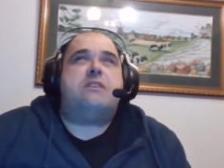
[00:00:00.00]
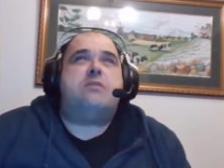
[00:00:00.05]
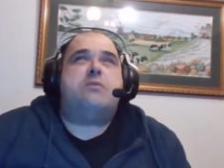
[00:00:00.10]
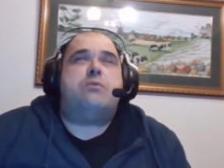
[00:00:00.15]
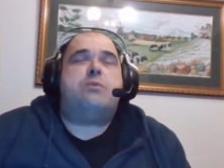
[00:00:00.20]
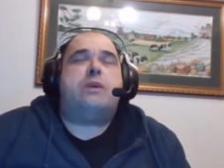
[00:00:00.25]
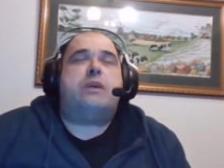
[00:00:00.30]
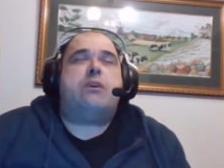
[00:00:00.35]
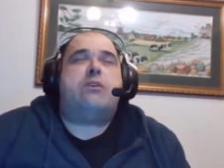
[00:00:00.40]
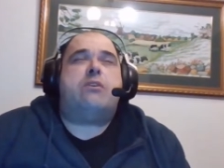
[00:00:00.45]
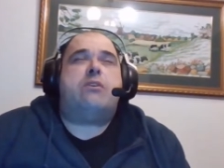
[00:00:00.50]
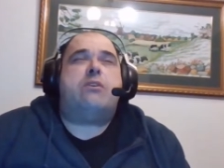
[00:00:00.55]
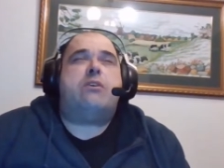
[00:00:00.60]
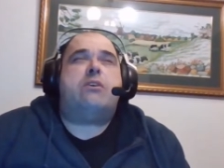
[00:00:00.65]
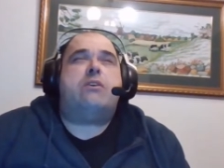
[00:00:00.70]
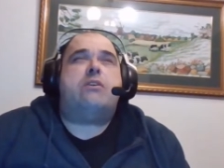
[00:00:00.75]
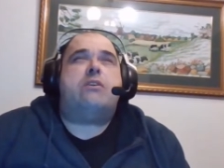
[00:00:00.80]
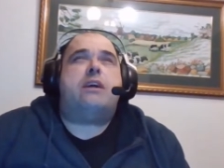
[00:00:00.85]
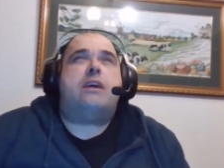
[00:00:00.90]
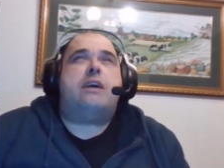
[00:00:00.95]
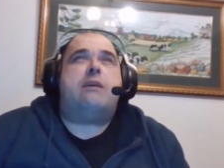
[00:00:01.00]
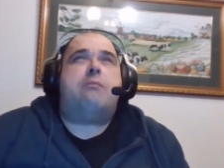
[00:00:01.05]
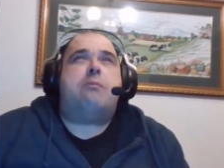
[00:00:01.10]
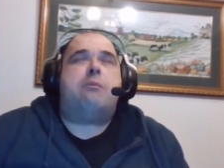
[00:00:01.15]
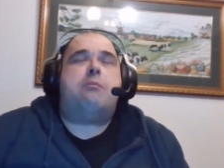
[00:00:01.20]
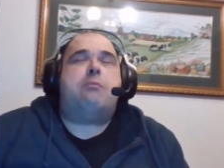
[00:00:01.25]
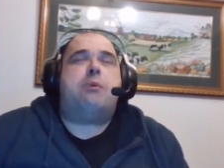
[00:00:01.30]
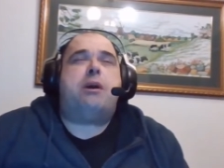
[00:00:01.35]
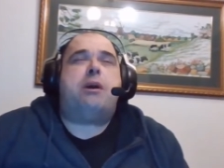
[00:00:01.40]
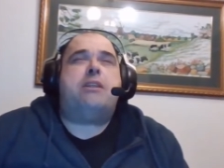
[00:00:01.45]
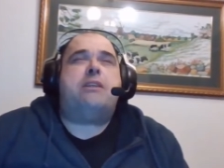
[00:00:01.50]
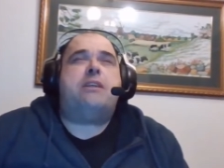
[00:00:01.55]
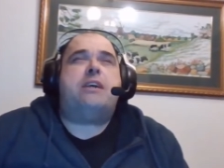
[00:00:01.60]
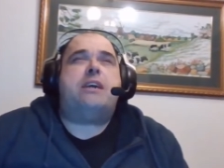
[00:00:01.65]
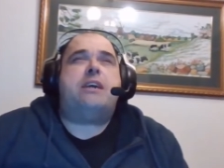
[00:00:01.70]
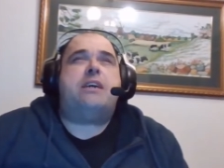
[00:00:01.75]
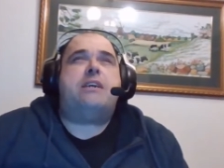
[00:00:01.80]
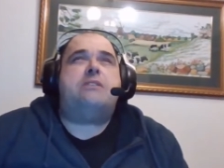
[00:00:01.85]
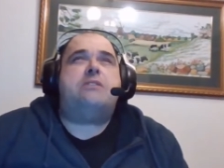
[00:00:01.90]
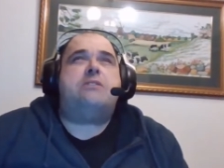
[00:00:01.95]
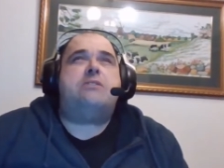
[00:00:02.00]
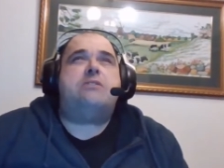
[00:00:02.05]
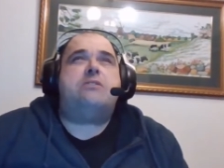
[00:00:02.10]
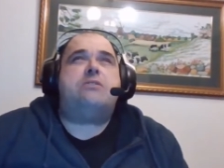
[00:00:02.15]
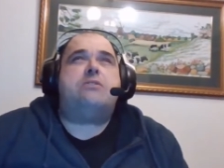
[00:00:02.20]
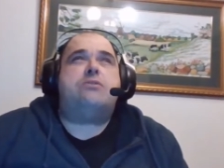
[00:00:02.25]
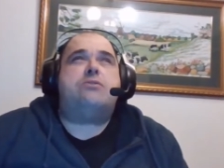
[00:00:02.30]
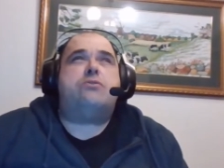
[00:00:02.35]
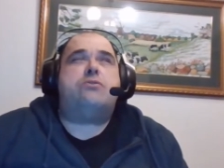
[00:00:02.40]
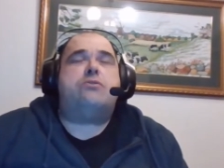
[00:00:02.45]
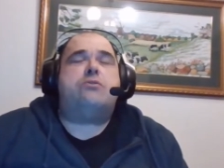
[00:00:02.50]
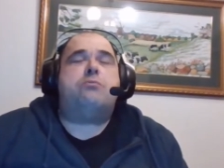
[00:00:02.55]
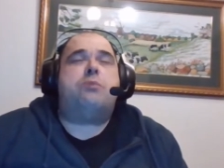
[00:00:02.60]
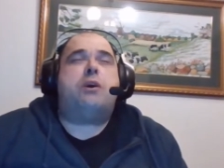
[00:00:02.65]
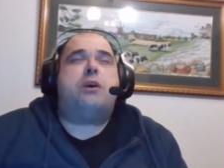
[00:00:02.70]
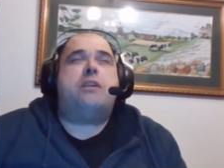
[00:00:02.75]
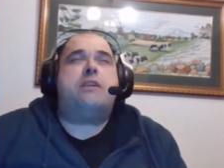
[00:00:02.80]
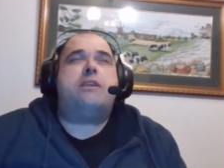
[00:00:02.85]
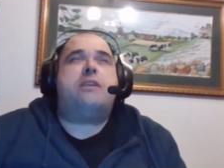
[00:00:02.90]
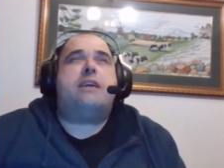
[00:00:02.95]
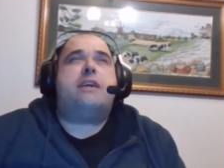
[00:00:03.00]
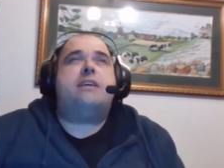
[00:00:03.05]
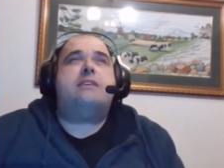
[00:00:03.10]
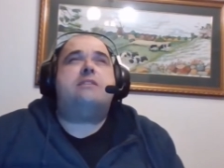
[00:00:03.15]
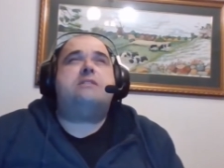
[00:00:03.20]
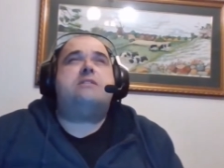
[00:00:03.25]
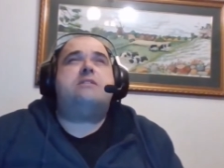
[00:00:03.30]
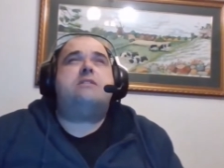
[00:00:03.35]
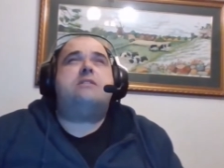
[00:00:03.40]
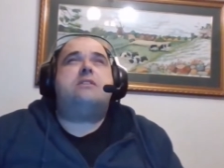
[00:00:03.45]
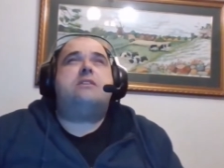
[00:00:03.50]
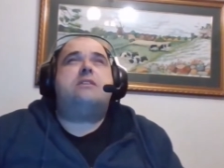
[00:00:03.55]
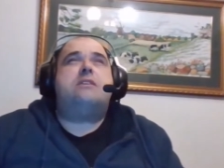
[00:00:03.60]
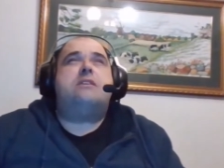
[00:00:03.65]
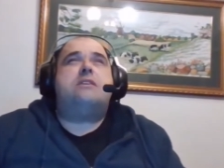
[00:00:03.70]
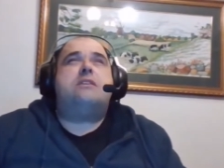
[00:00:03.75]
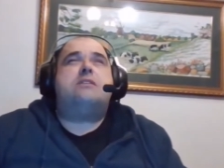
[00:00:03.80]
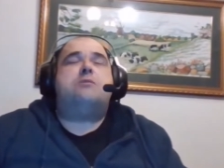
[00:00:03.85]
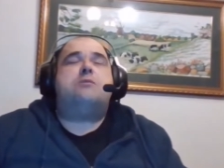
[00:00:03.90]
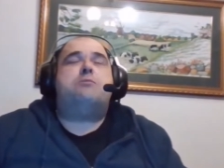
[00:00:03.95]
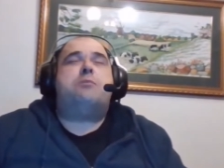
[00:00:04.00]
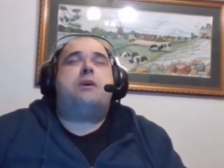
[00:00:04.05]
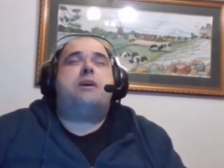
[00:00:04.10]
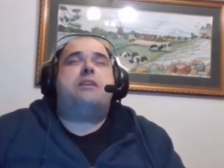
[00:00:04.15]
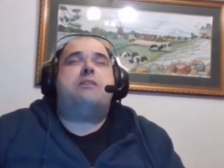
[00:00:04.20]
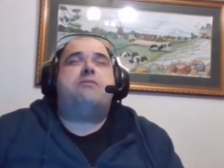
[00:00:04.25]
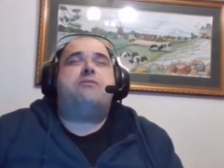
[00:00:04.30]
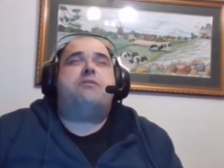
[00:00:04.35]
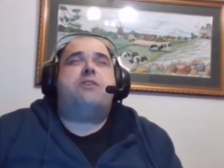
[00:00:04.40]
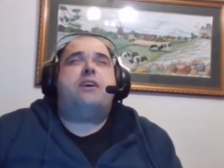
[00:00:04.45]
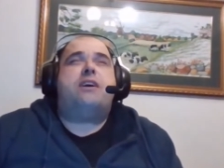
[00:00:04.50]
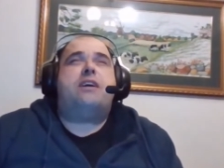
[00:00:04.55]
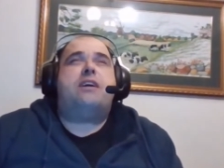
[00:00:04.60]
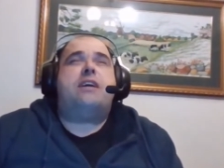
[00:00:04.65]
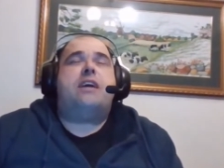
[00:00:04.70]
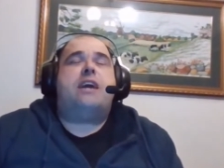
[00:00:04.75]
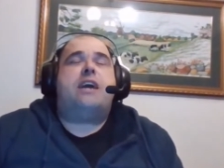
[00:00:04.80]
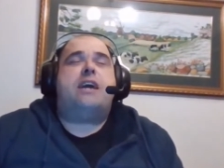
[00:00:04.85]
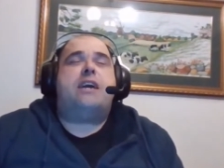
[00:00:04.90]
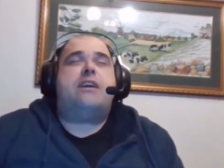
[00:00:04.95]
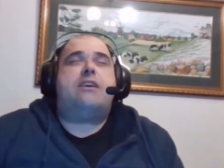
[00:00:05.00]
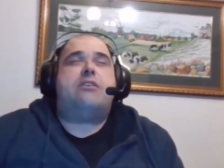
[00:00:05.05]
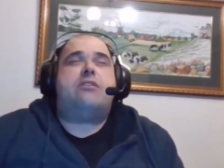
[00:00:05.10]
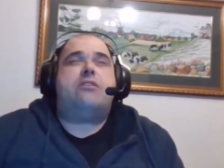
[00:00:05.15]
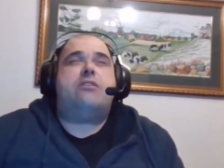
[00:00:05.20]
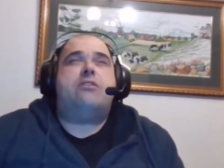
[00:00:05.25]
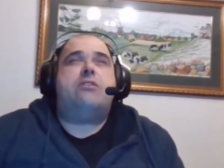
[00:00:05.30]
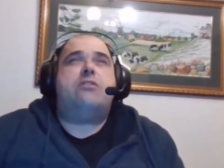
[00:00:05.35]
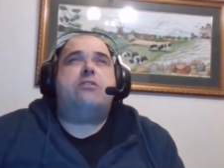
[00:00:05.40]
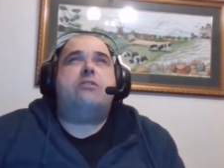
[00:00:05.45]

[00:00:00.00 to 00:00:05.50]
We are on Apple Podcasts, Google Podcasts, Spotify, Anchor.